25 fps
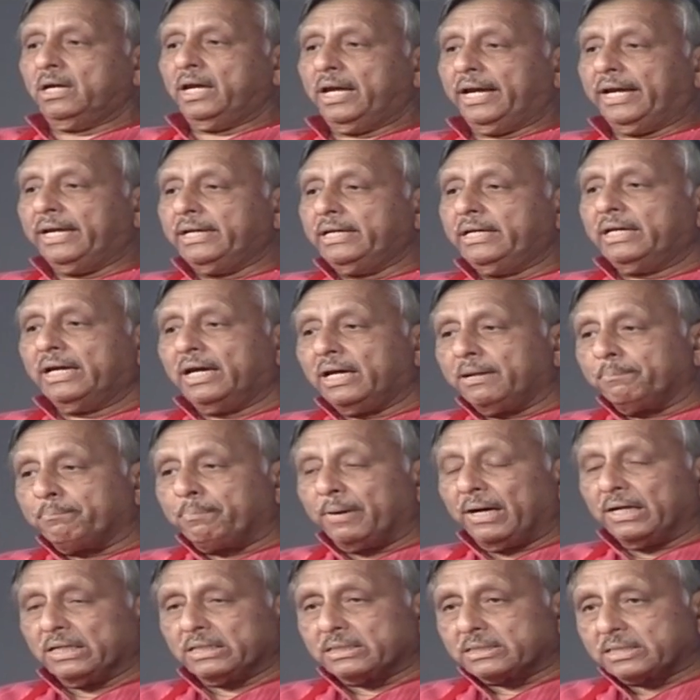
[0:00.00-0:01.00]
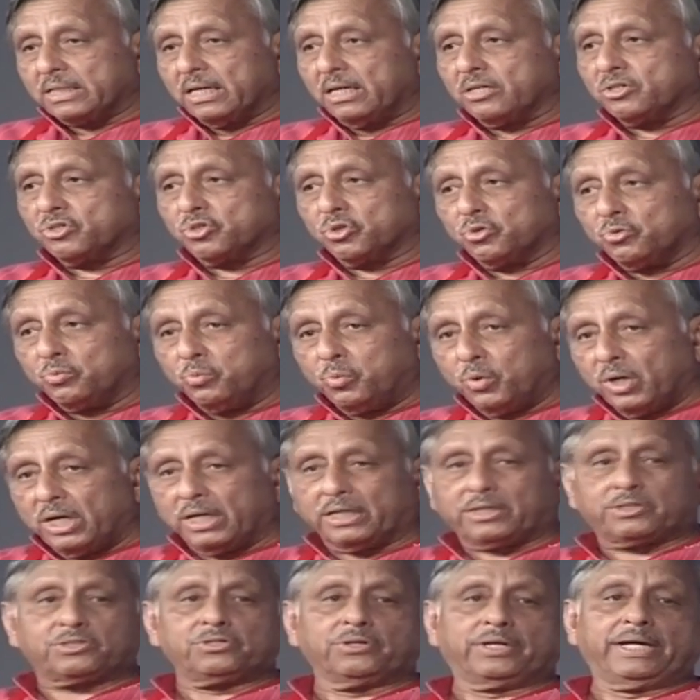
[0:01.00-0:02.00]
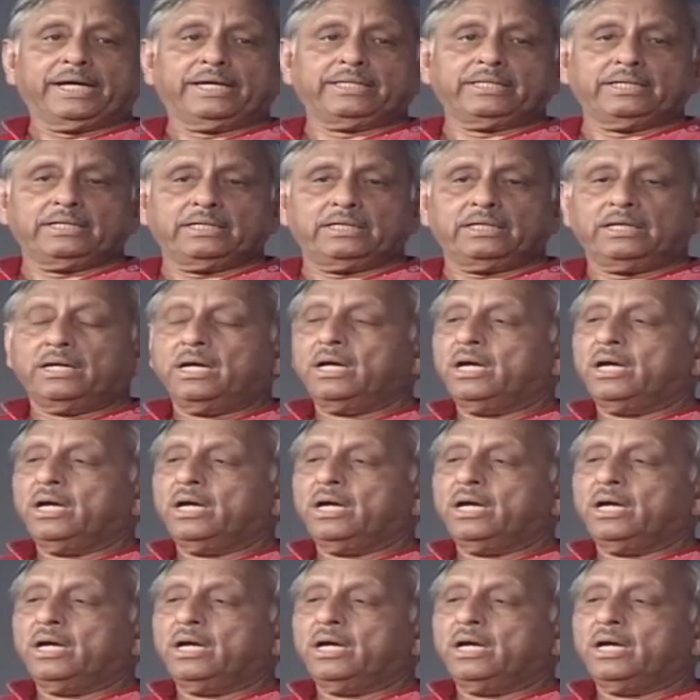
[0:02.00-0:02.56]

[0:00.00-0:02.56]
India and Pakistan should work together